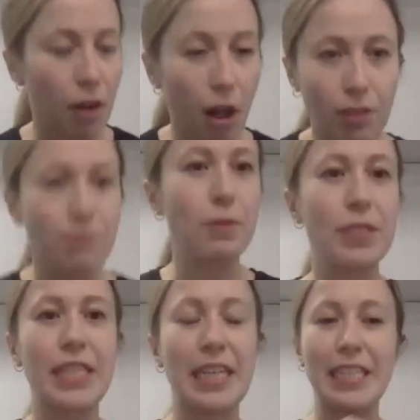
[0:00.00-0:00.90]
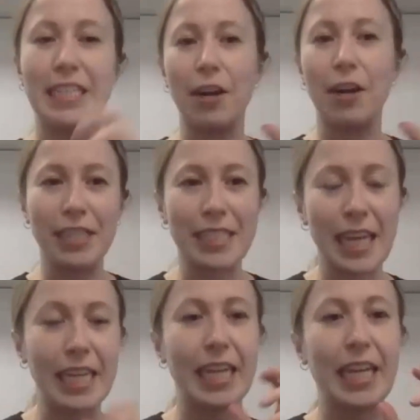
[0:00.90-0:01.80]
All of those things are
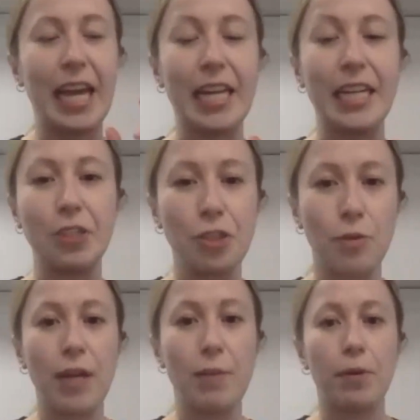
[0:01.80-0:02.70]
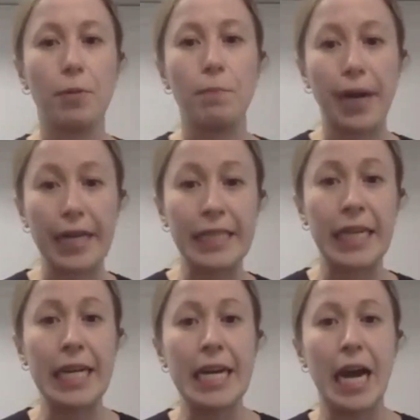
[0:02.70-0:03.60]
exciting and enjoyable, but
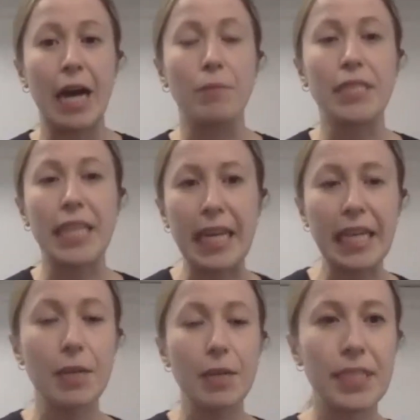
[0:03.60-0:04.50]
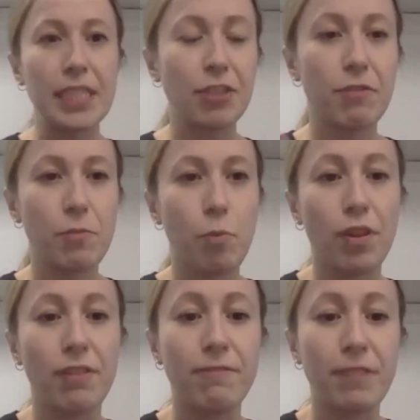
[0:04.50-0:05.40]
staying in a position for
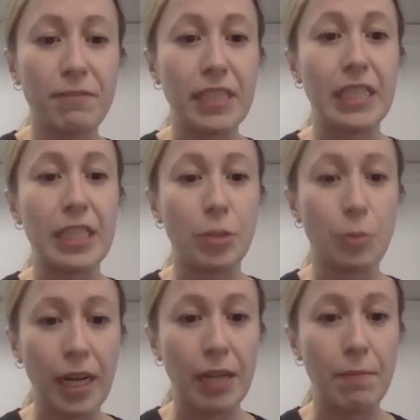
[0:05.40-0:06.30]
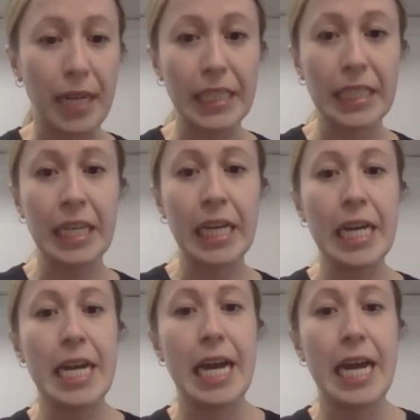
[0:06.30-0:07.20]
more than 15 to 20 minutes
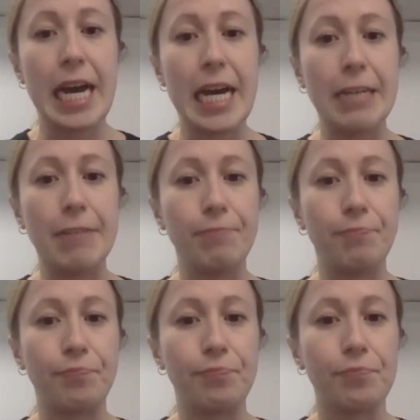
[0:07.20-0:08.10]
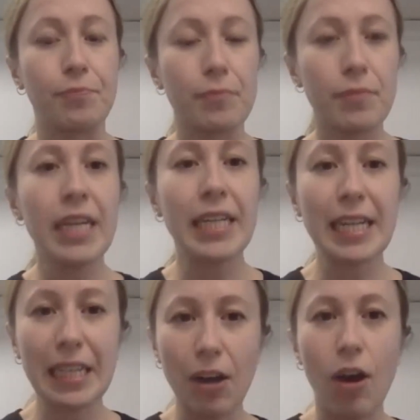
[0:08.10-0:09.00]

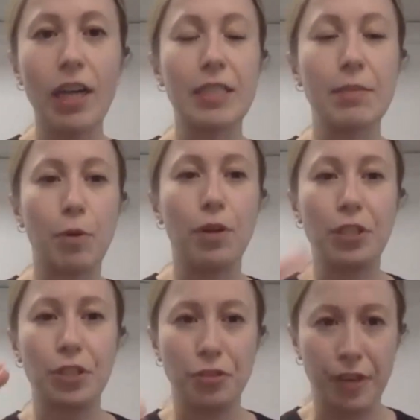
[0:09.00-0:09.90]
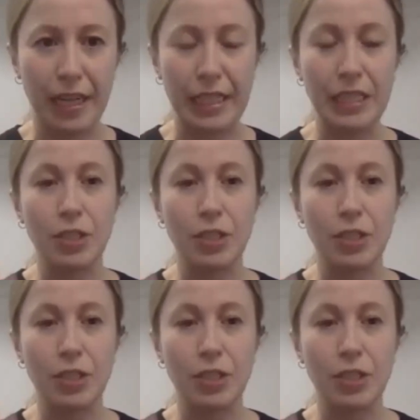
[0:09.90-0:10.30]
can cause more strain.